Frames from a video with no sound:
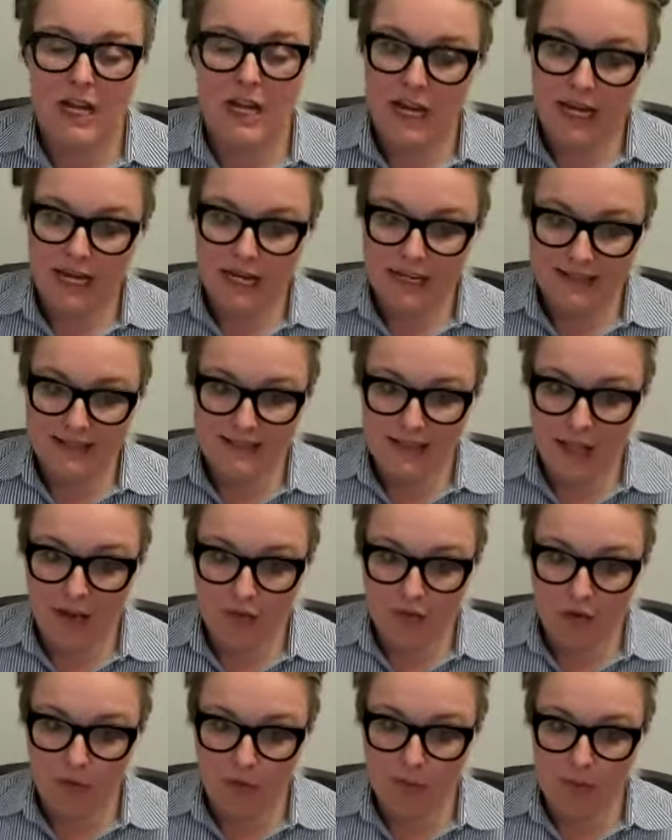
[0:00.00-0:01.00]
and has
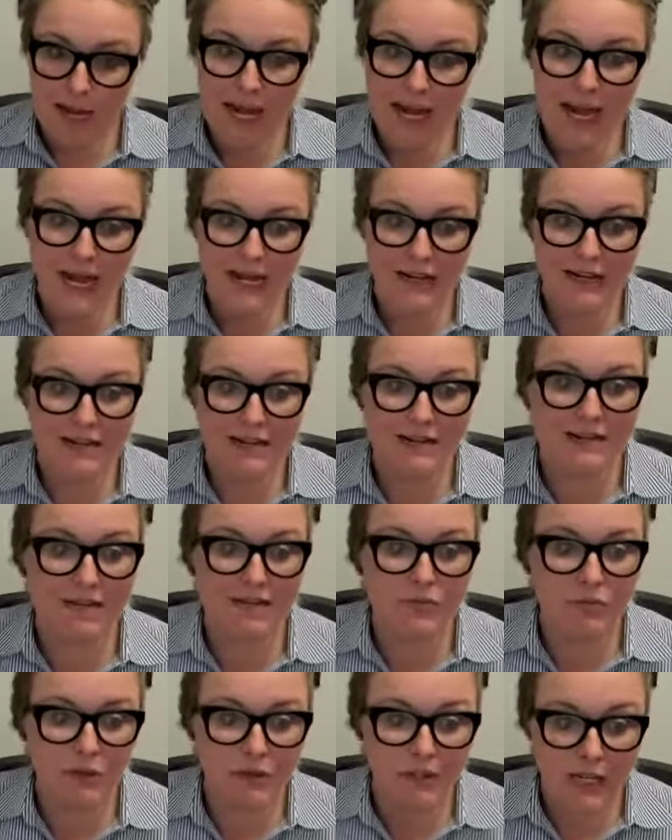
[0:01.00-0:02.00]
several patents
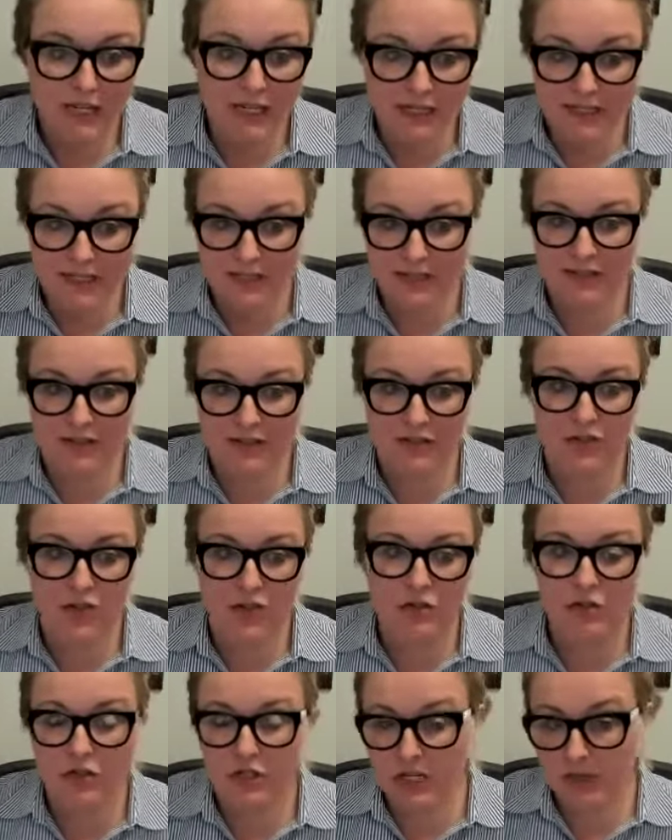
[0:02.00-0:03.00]
related to this
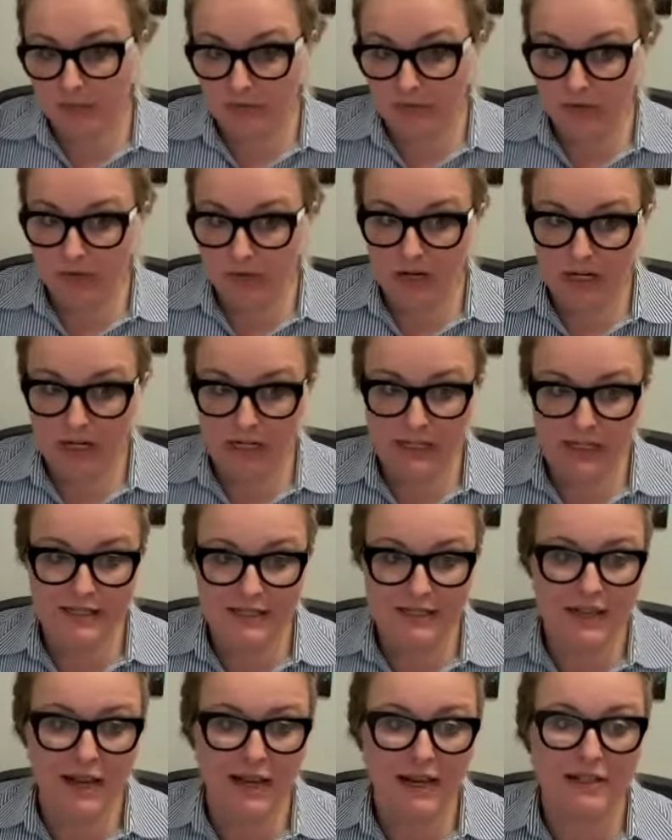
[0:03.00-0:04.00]
new Shepard rocket
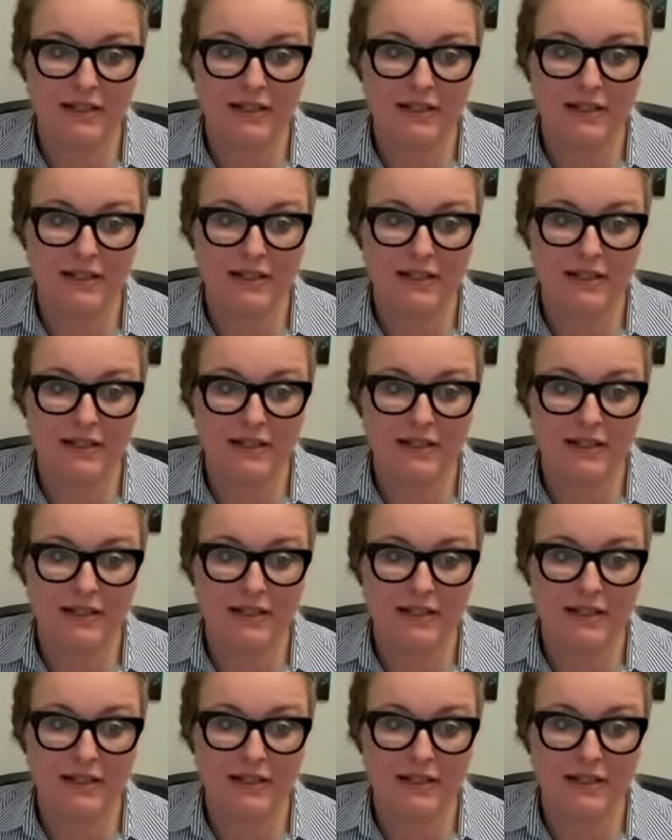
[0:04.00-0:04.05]
design.